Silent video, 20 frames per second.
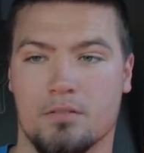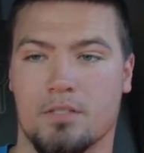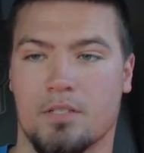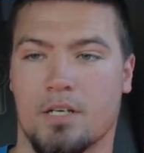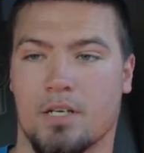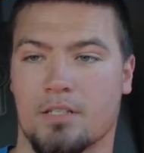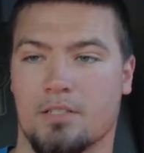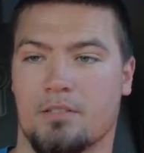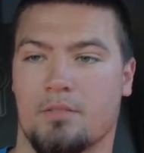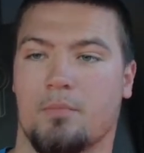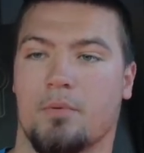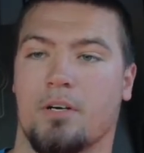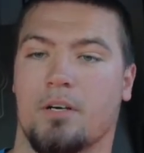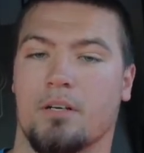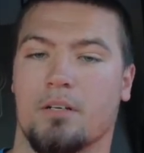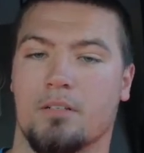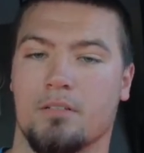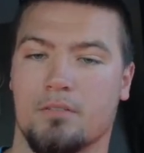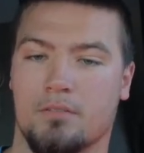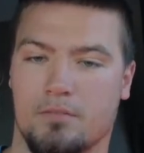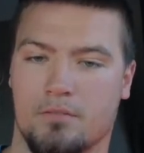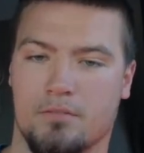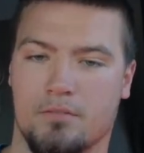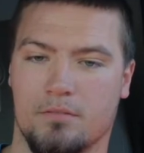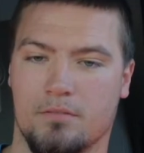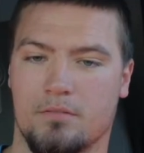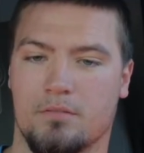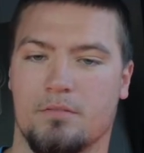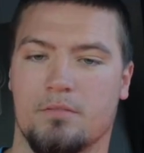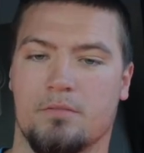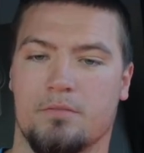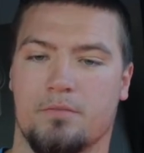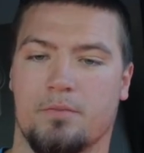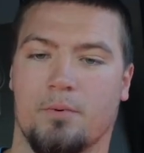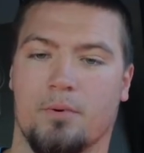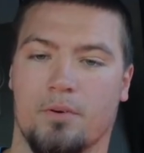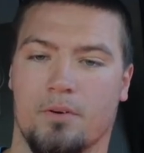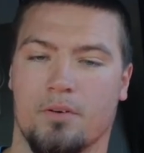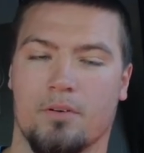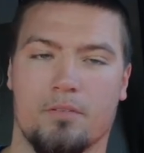customer
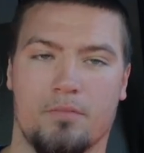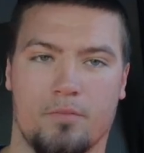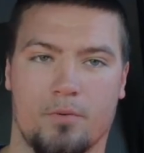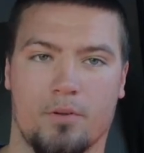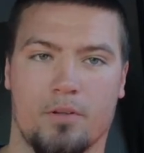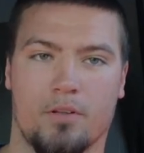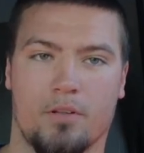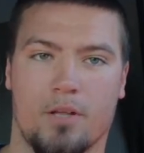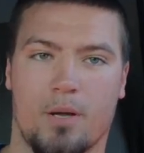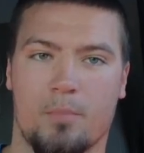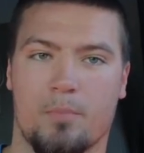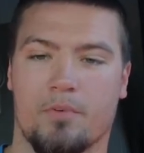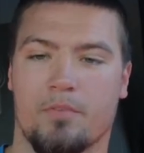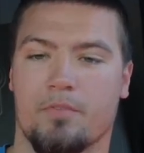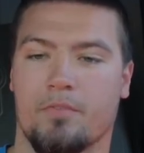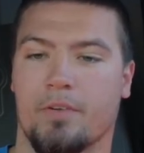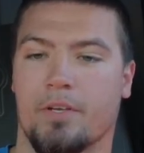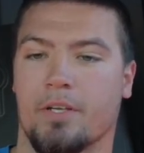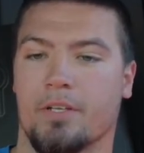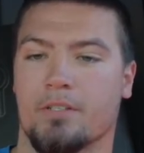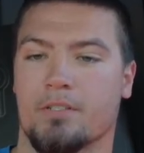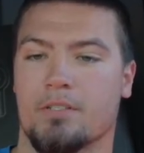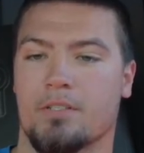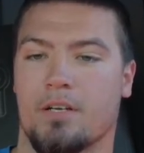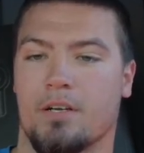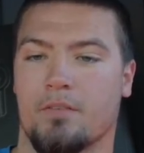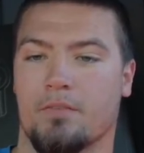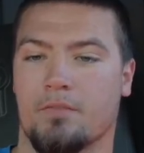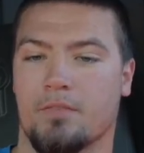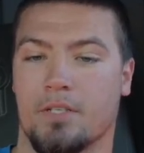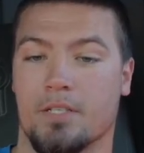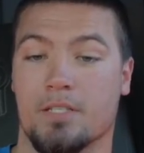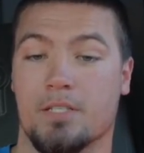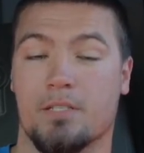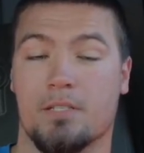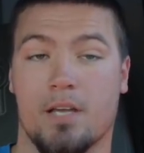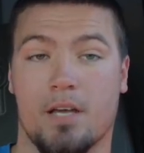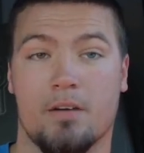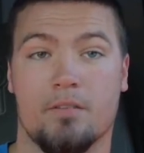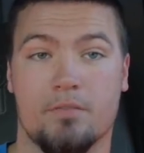for for the lumper fee and stuff
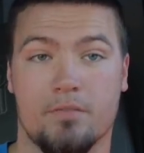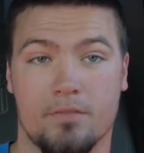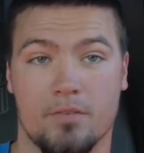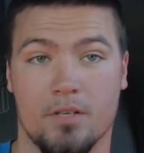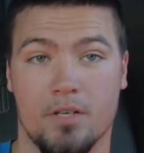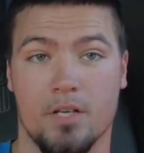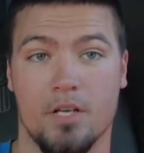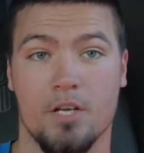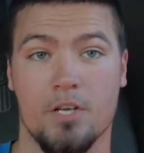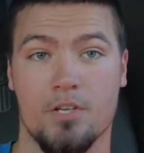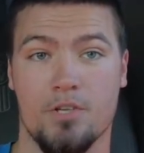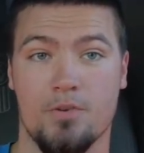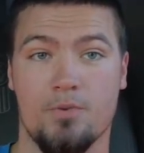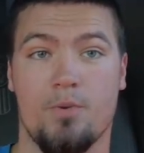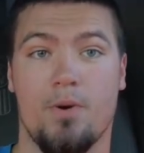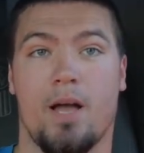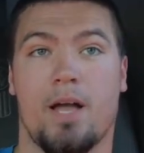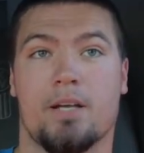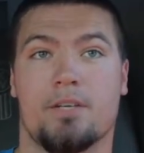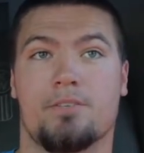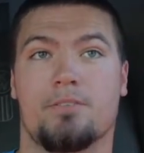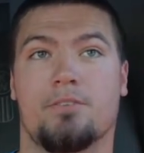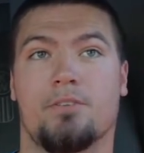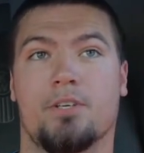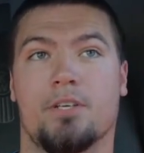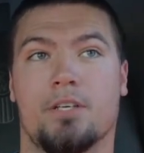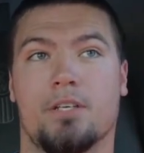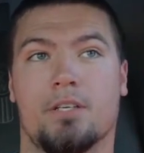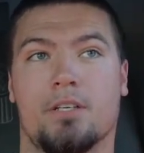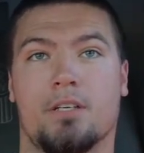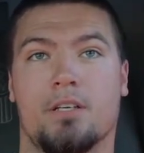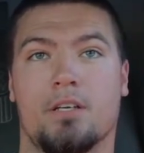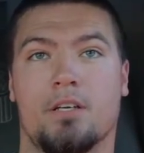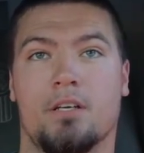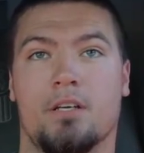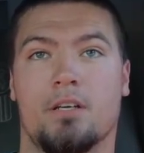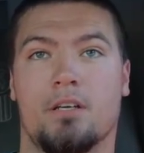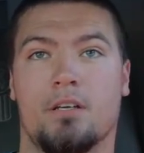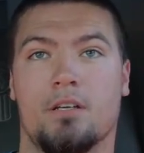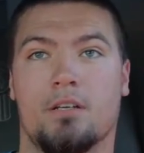instead of you actually
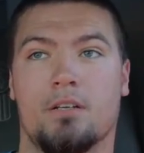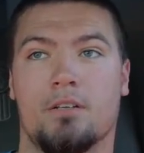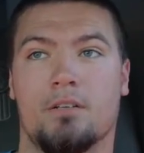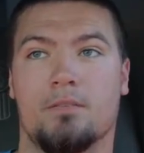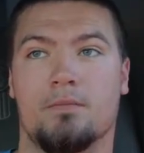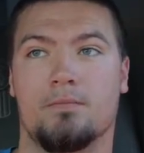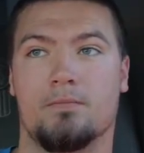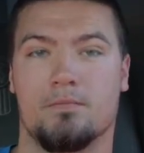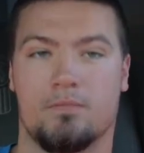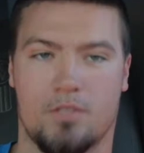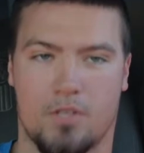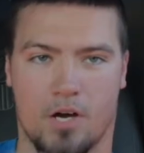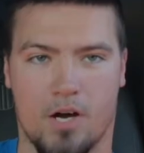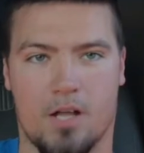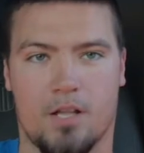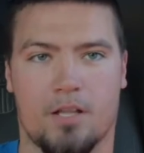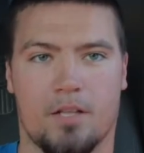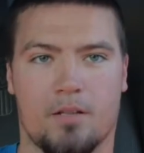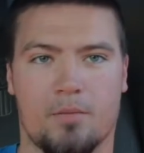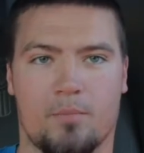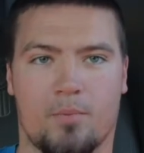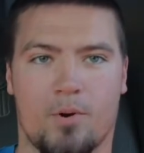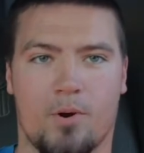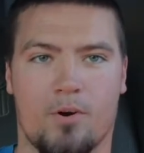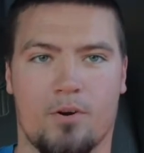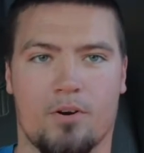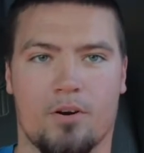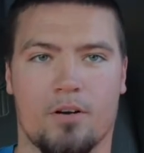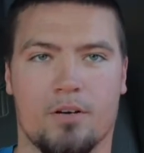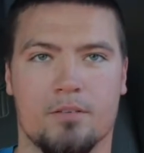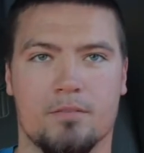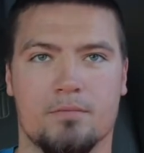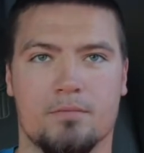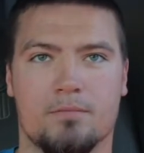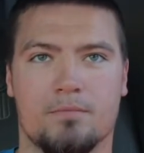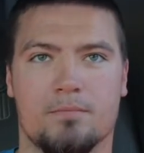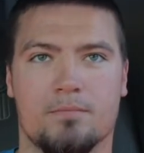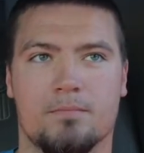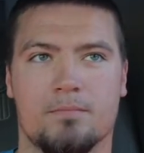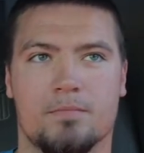calling the broker
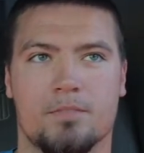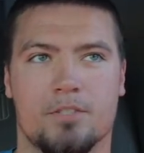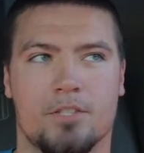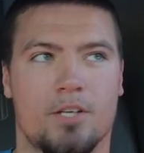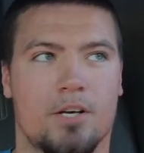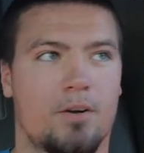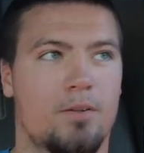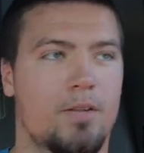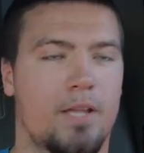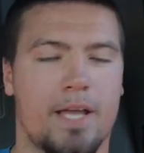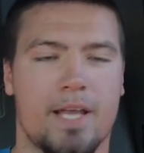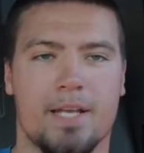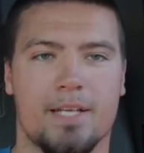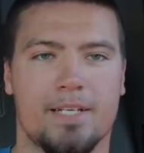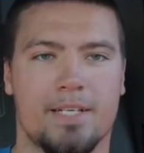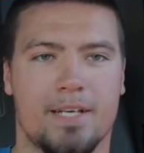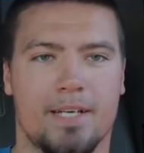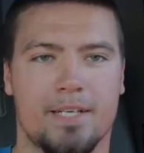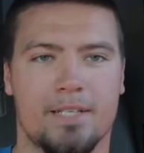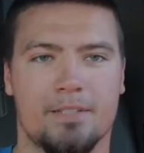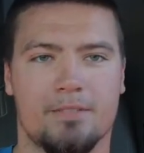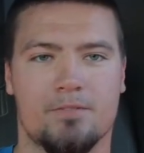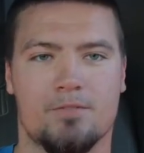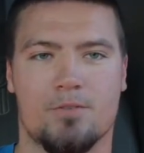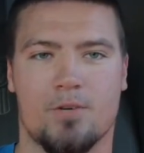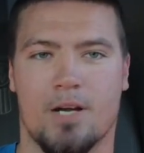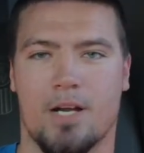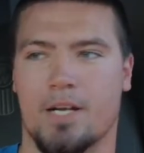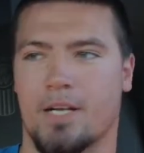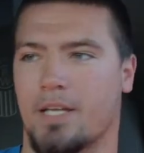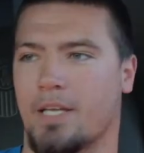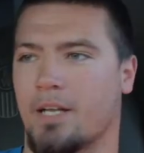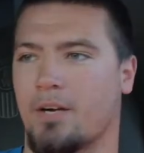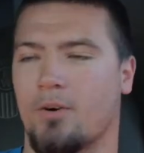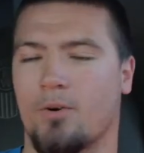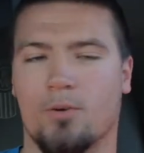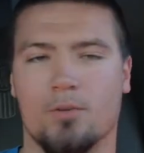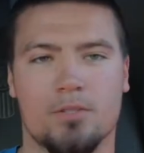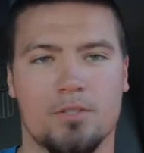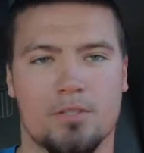you know late at night trying to get a
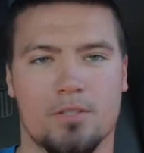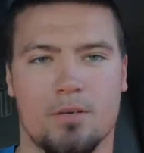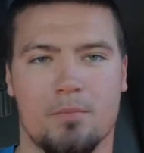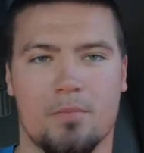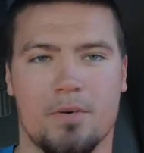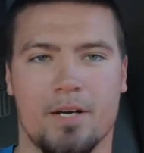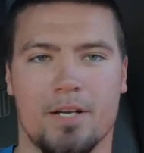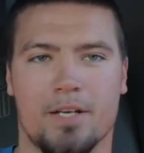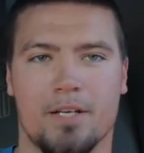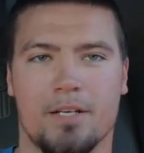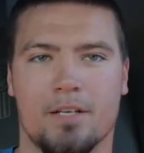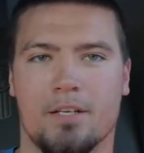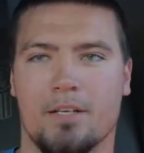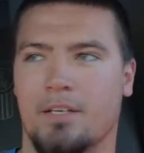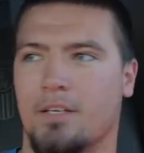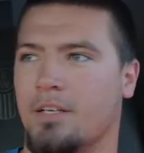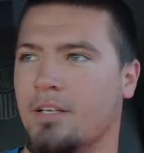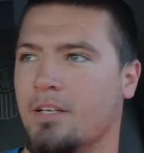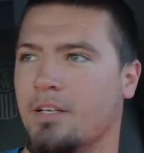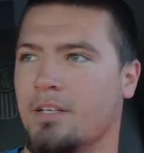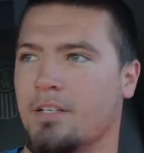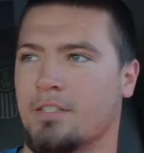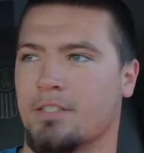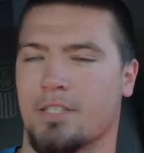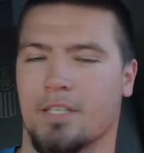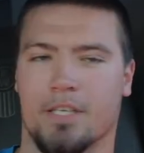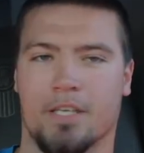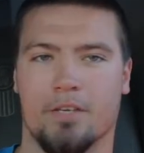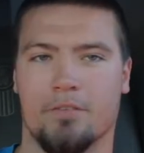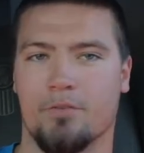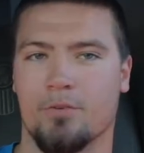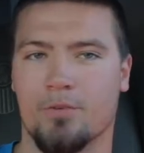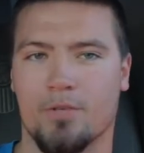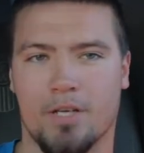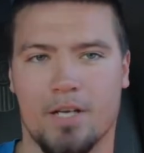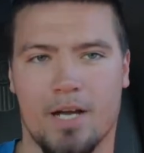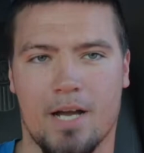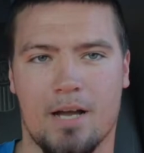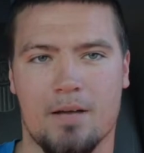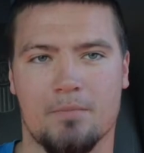hold of somebody to give you
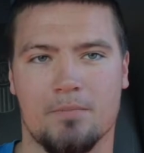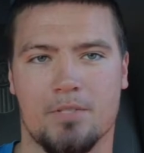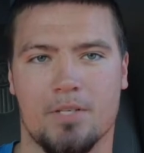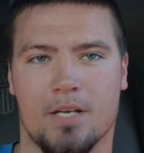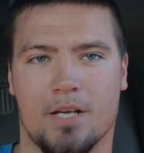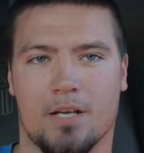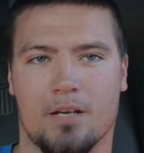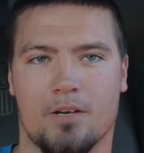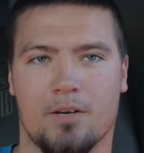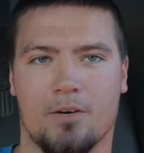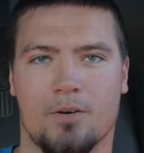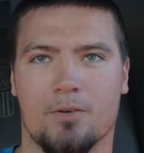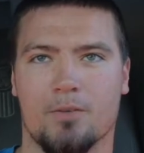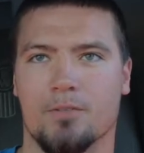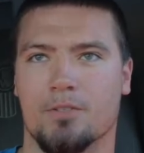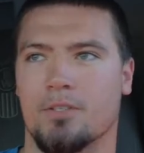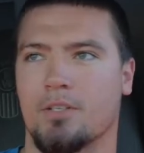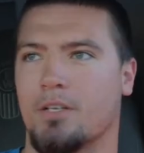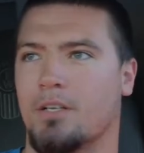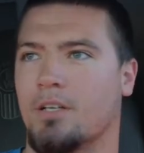a check code